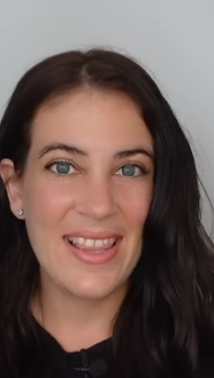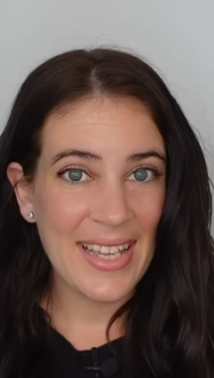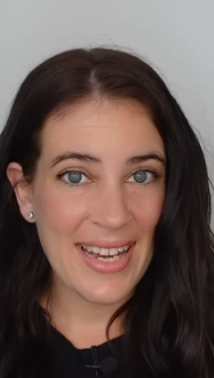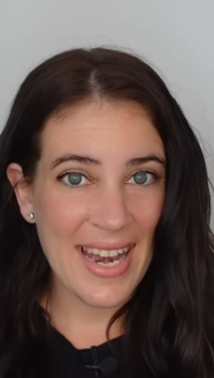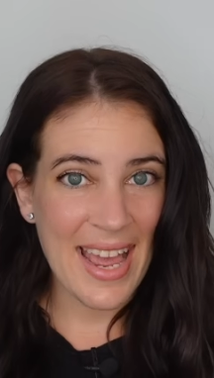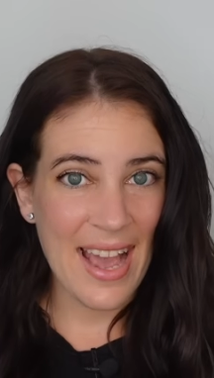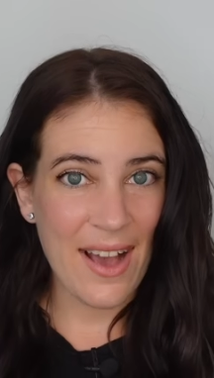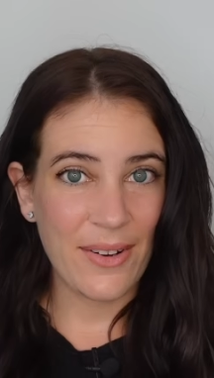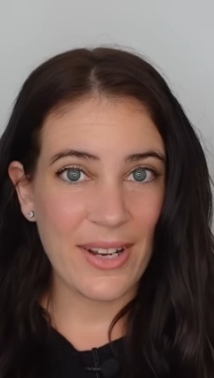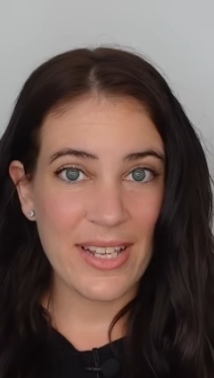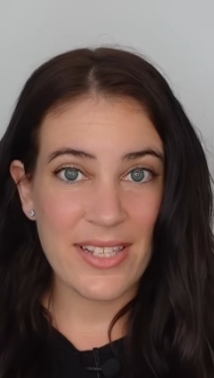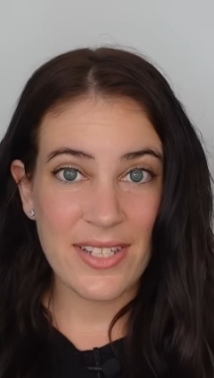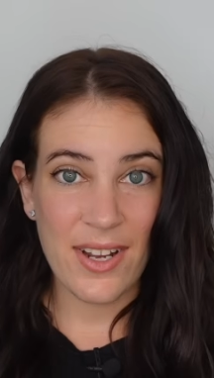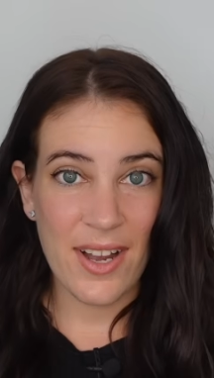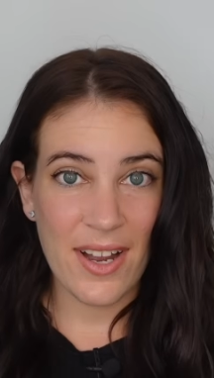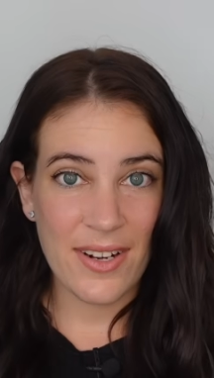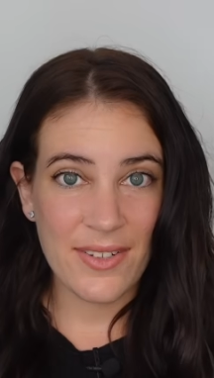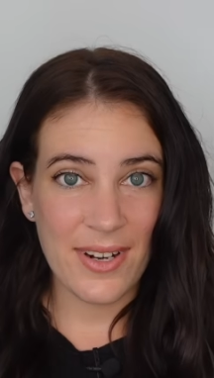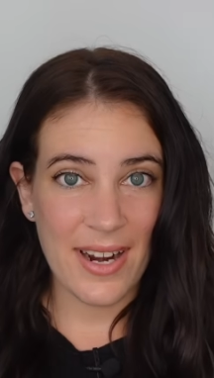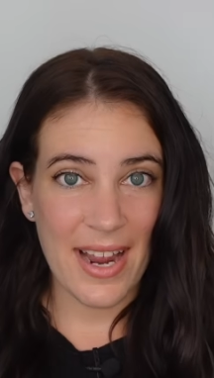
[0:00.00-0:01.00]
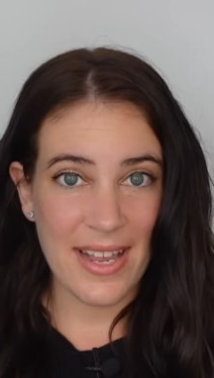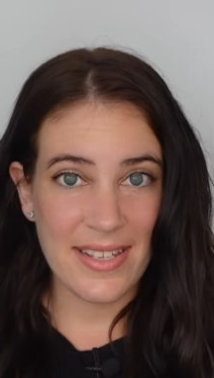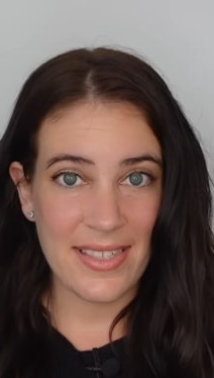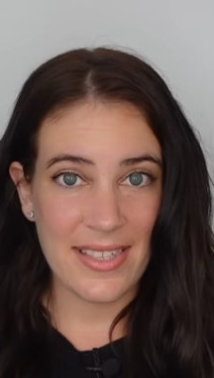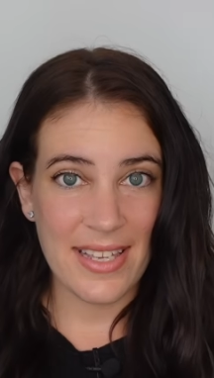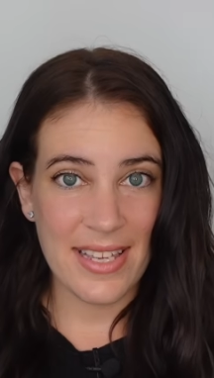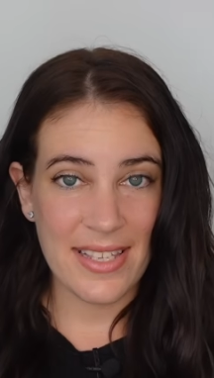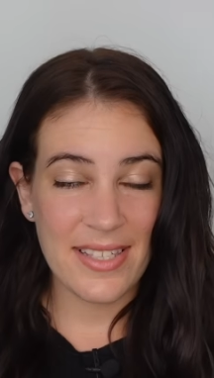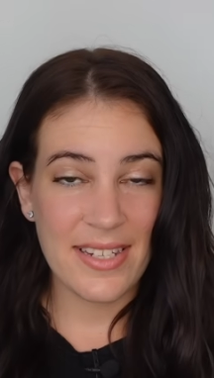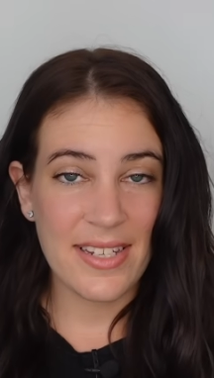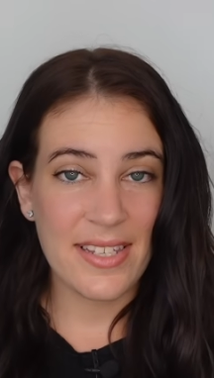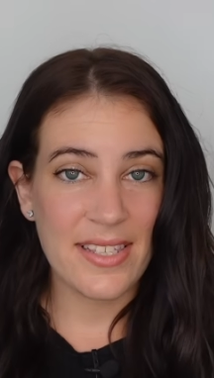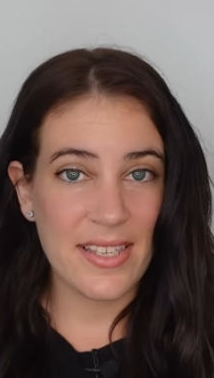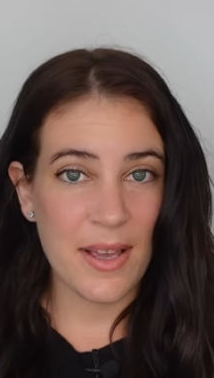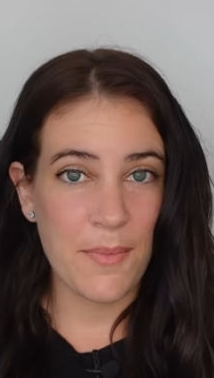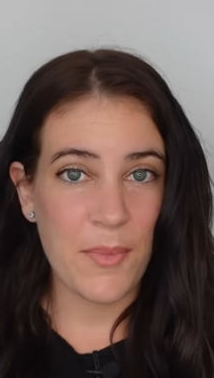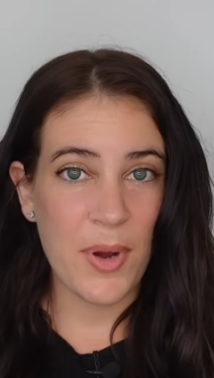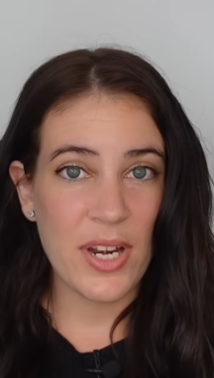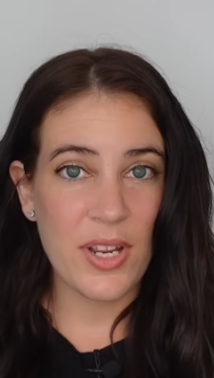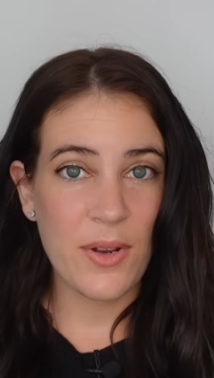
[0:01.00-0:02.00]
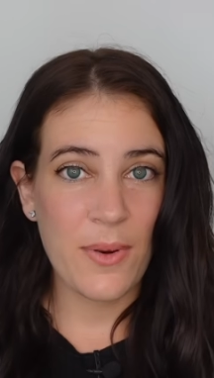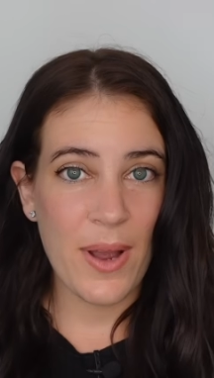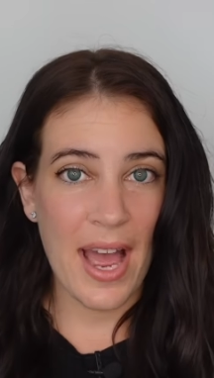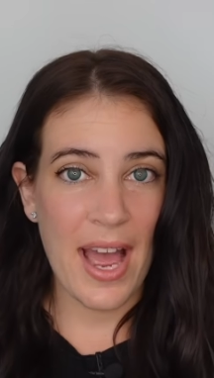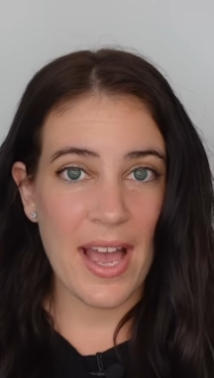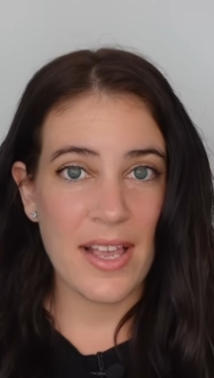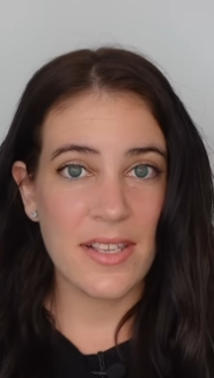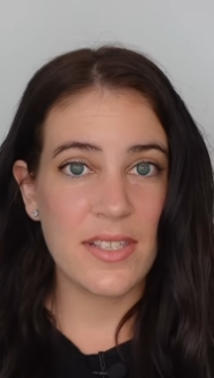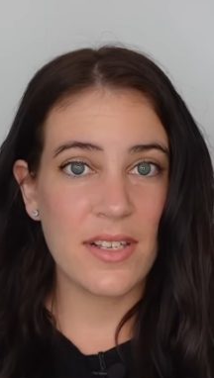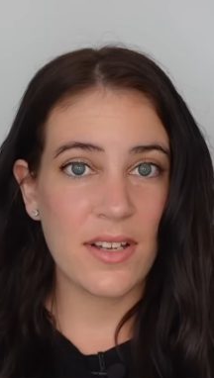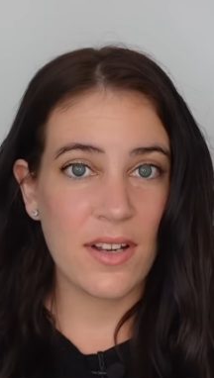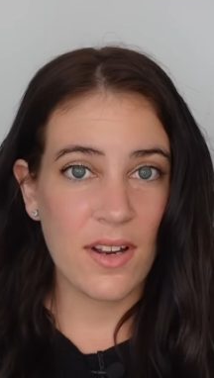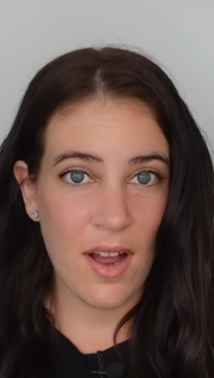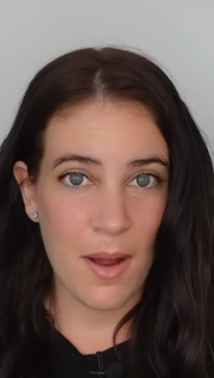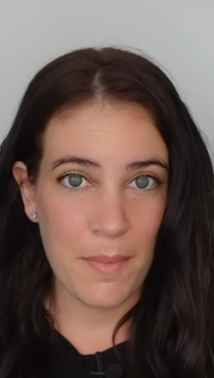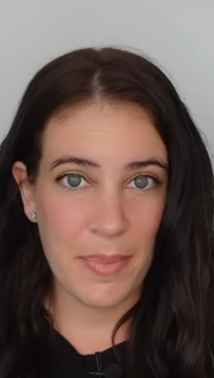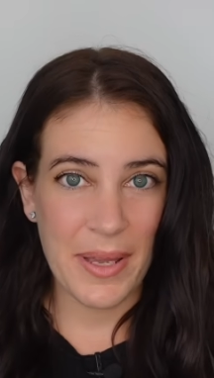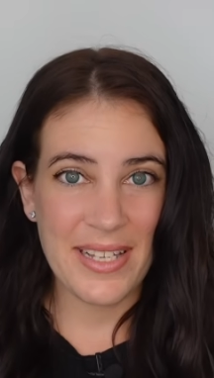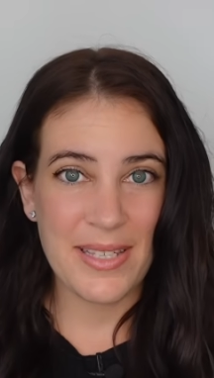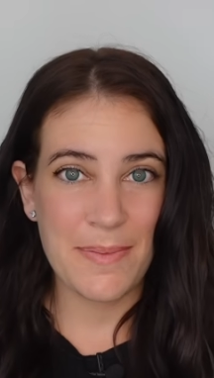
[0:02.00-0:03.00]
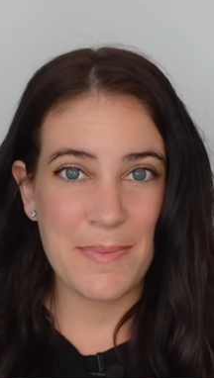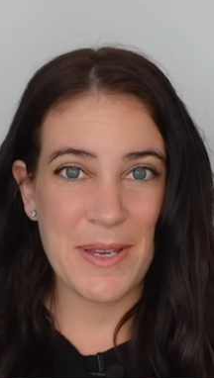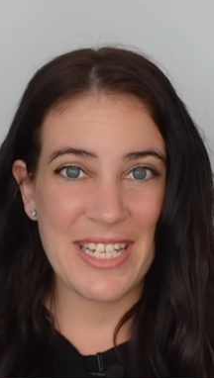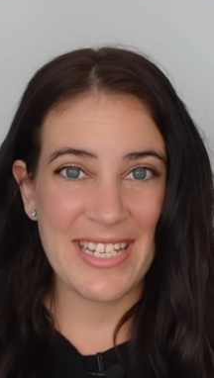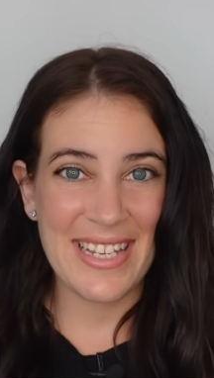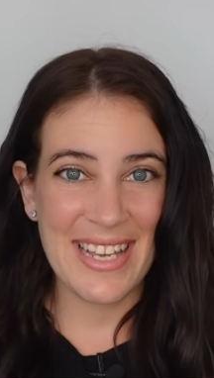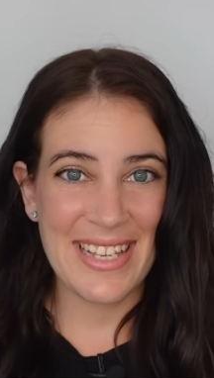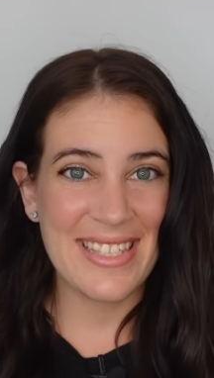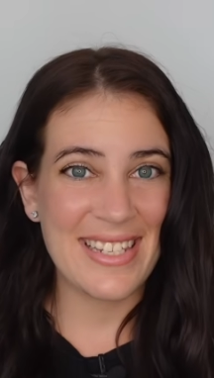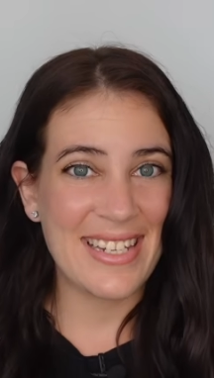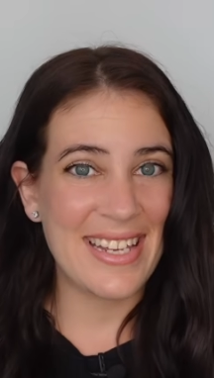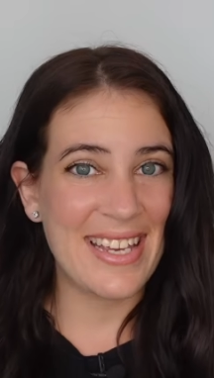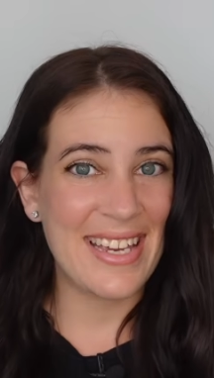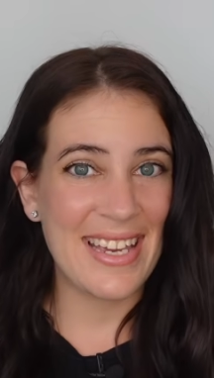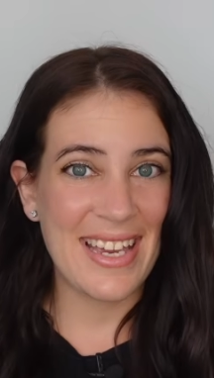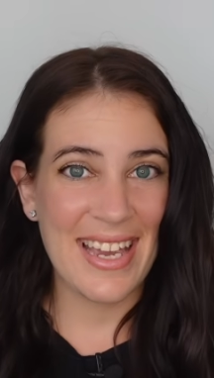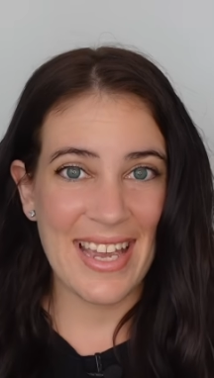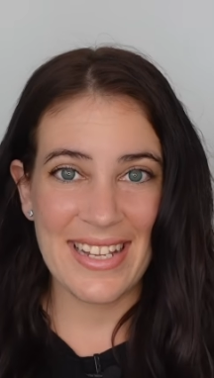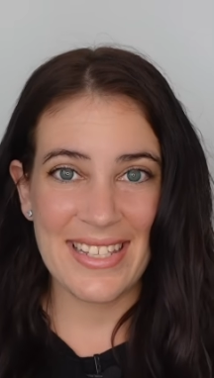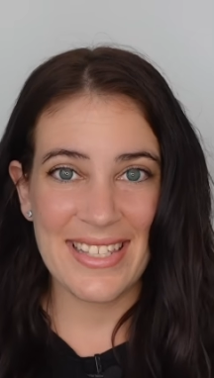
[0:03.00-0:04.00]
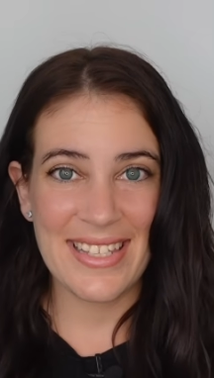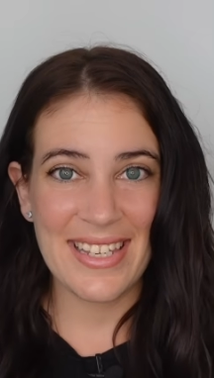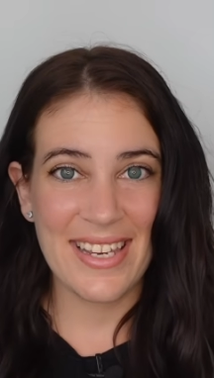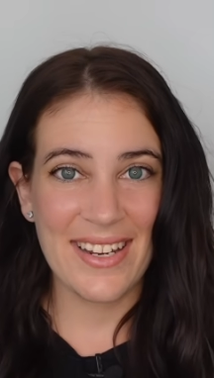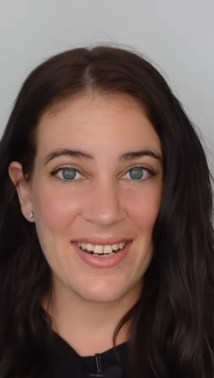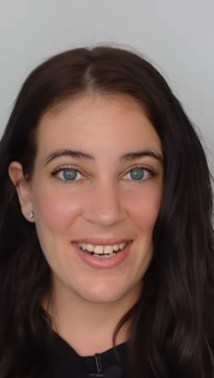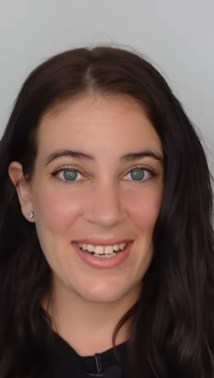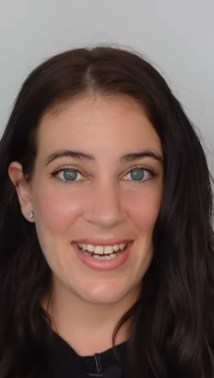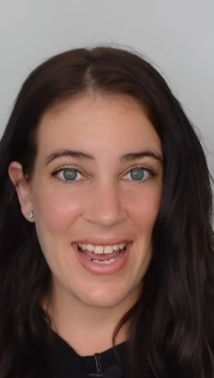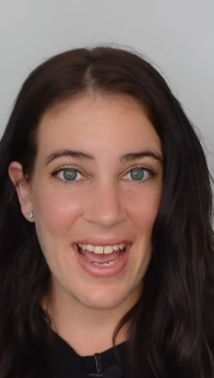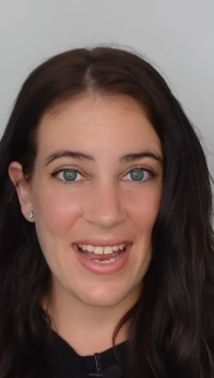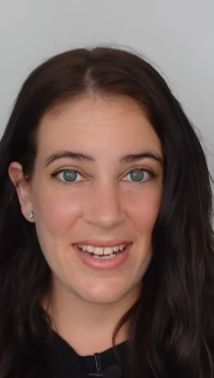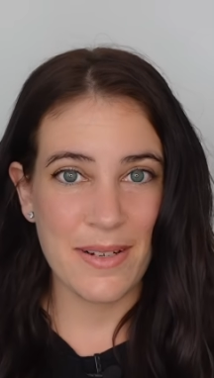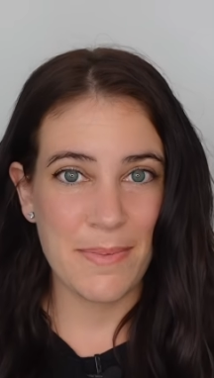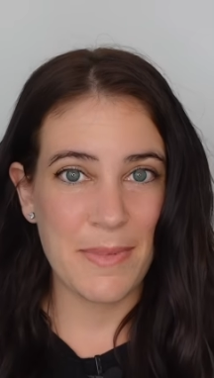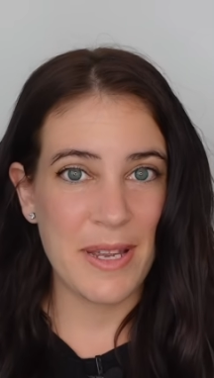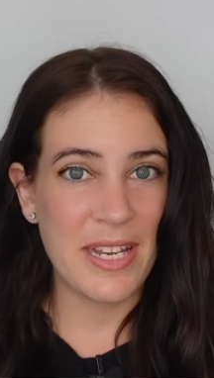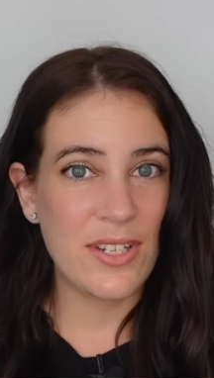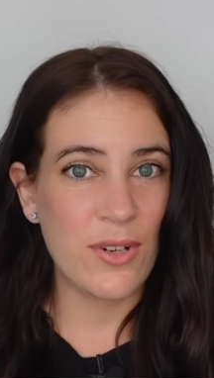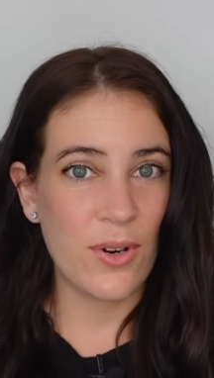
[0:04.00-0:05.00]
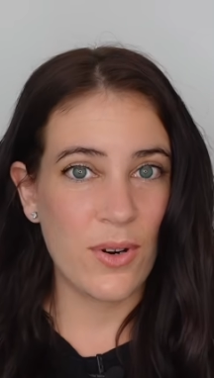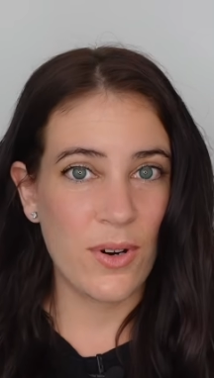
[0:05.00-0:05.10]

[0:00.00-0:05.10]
Now, let's contrast this to someone who has complex PTSD, insecure attachment,